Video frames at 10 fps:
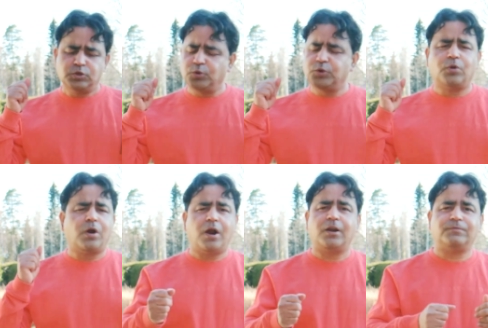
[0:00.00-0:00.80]
do your
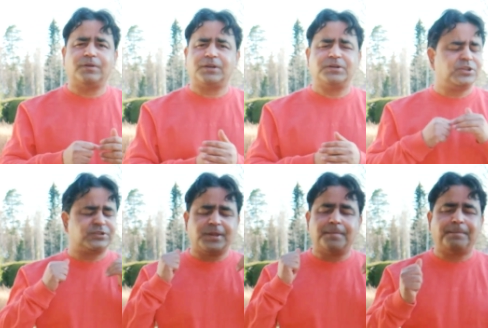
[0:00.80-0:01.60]
hard work and
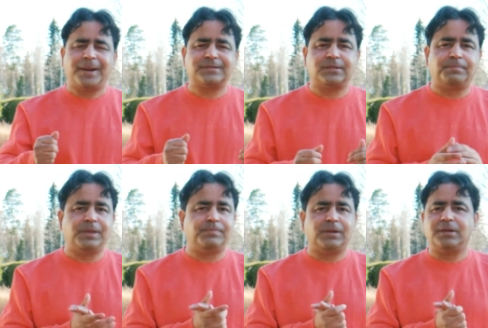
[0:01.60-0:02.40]
just impress the
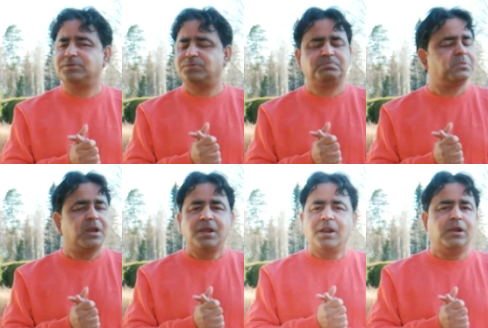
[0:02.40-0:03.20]
people and
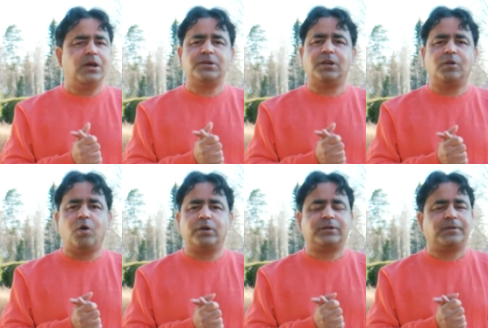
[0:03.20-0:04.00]
learn a
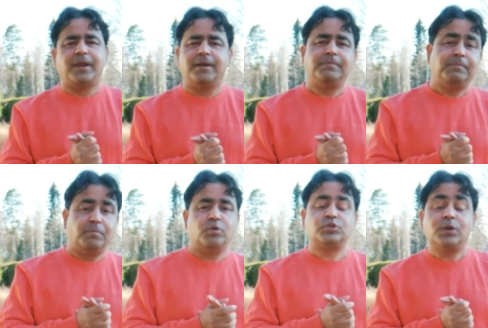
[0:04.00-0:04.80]
lot, and
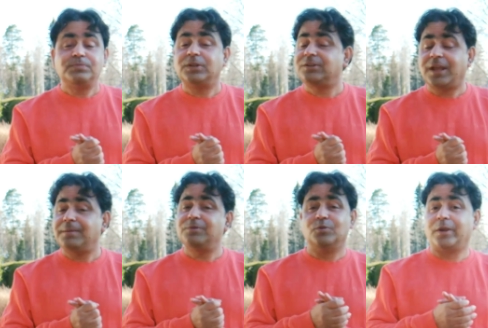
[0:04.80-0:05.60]
most of the
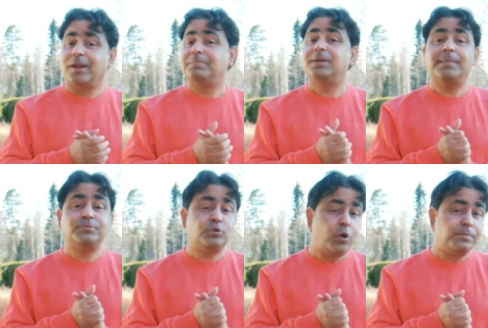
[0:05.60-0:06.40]
time you can be
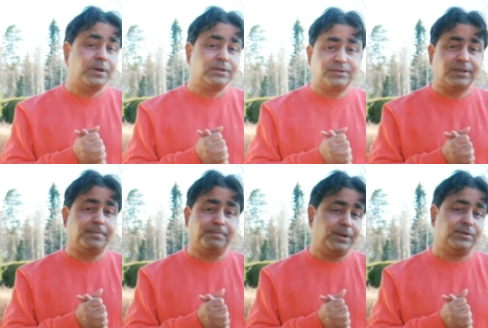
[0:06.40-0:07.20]
absorbed at the
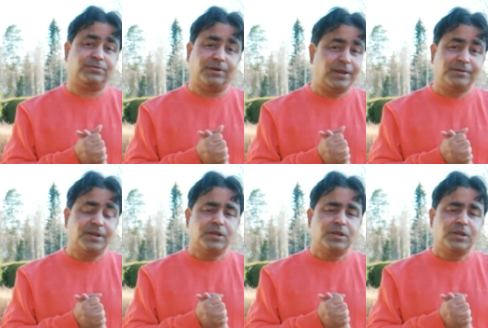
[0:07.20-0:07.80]
same place, right?